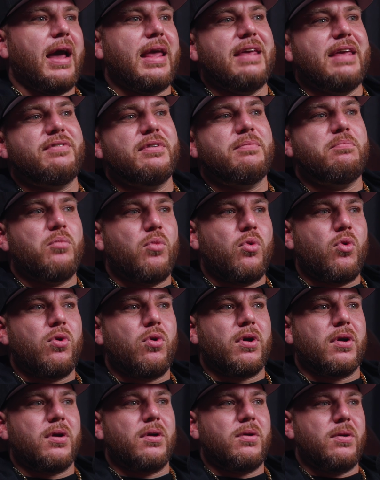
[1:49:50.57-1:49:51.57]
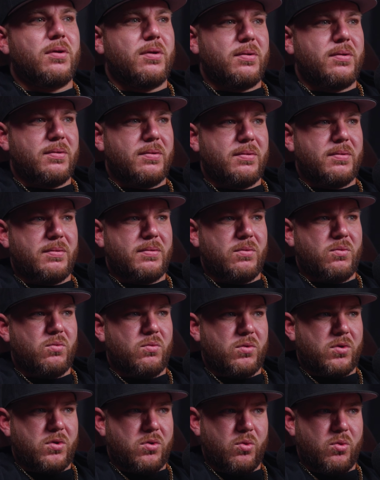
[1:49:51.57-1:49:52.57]
more
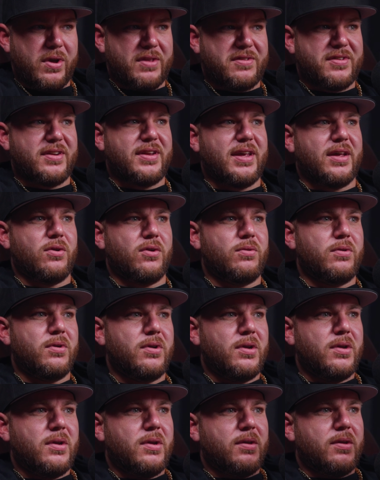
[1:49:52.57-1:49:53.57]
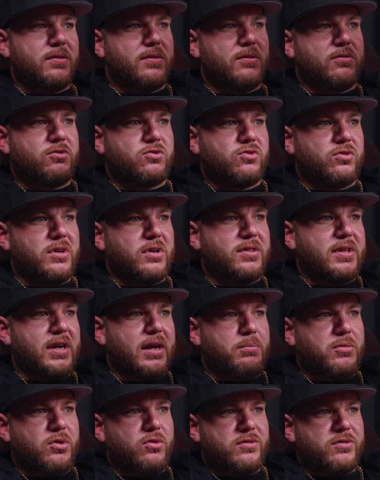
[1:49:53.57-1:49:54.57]
coincidental, the street that I
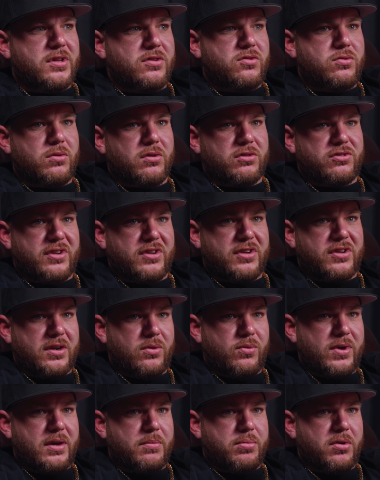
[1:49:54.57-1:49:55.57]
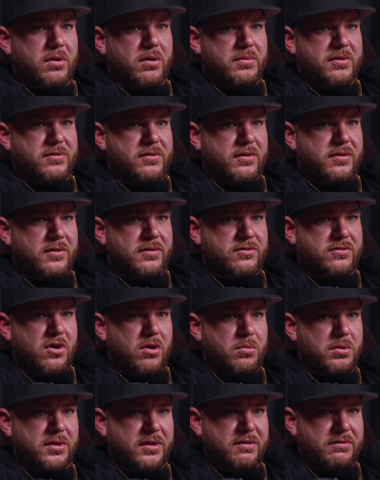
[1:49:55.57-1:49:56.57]
moved into on Shanaway Apartments into the sober
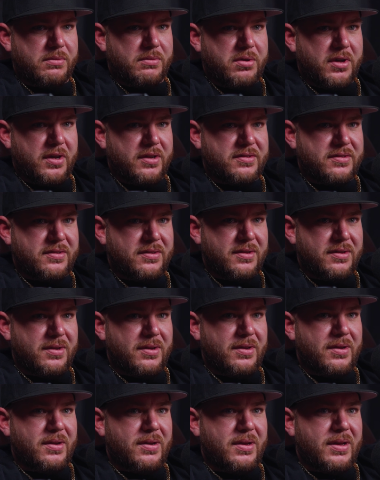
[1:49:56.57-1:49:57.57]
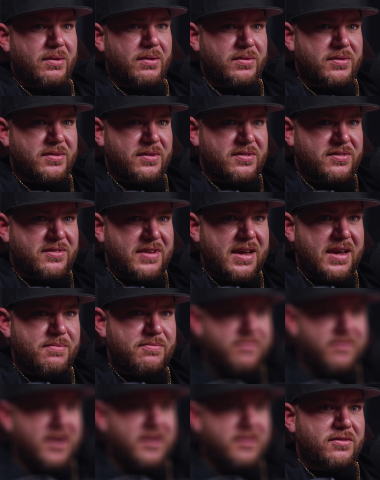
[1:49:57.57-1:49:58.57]
living place, it was the same
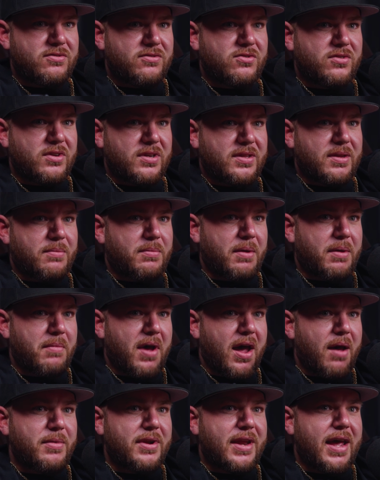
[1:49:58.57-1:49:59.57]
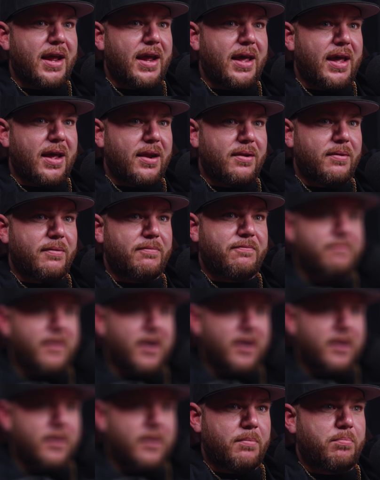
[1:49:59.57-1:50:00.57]
street that my mom and dad had an
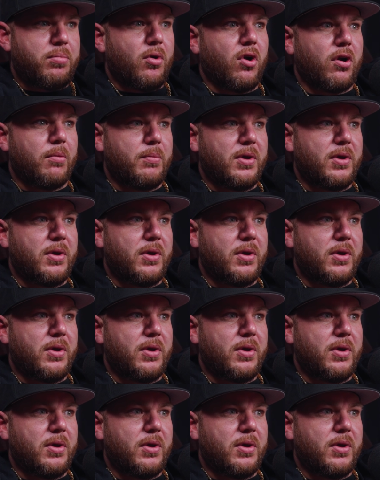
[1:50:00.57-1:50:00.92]
apartment on